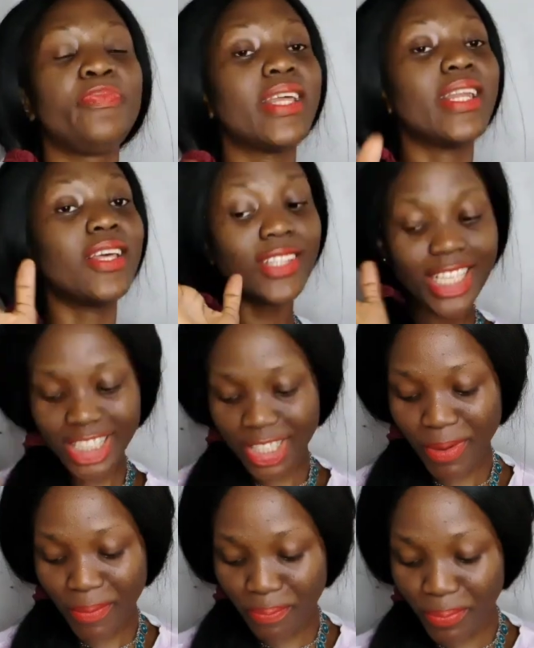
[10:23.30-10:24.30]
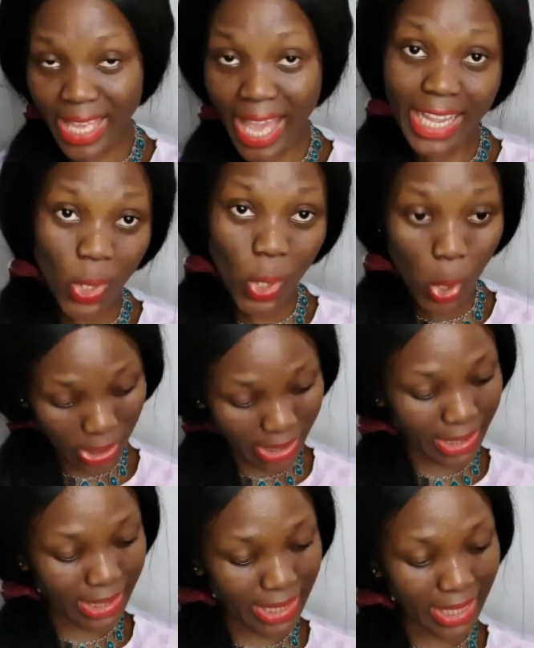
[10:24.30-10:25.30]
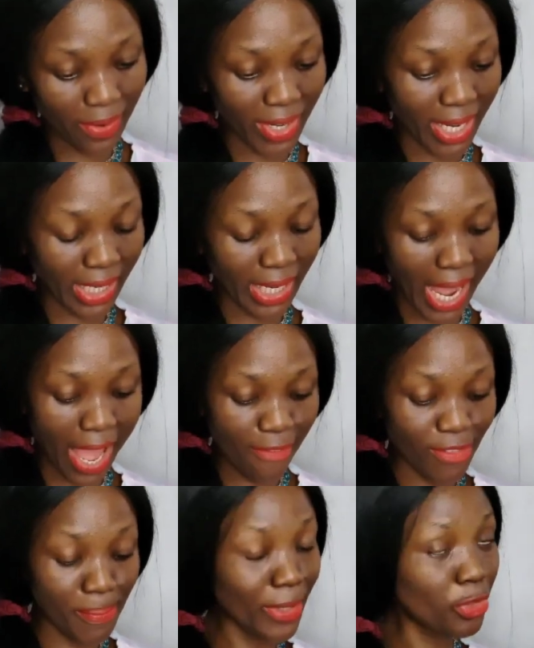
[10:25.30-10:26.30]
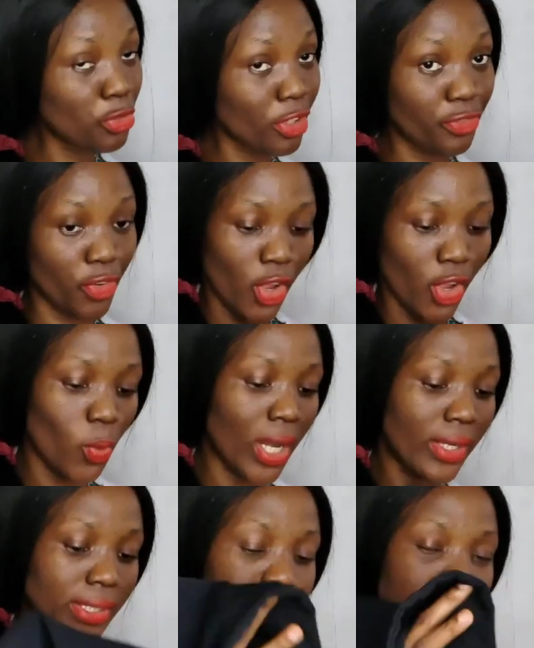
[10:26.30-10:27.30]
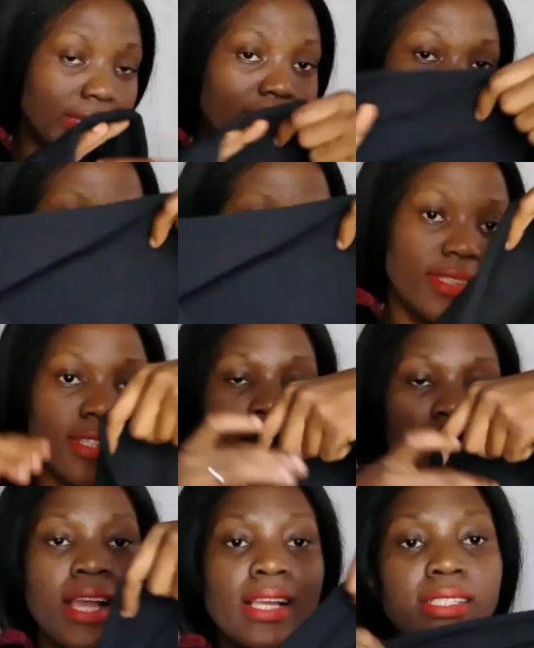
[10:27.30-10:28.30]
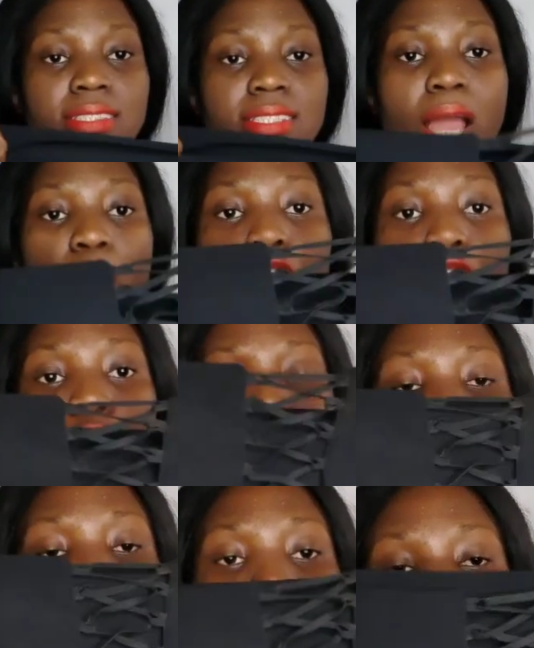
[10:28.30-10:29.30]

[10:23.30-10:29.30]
another statement piece I got that I have abandoned for a while is this style of belt. So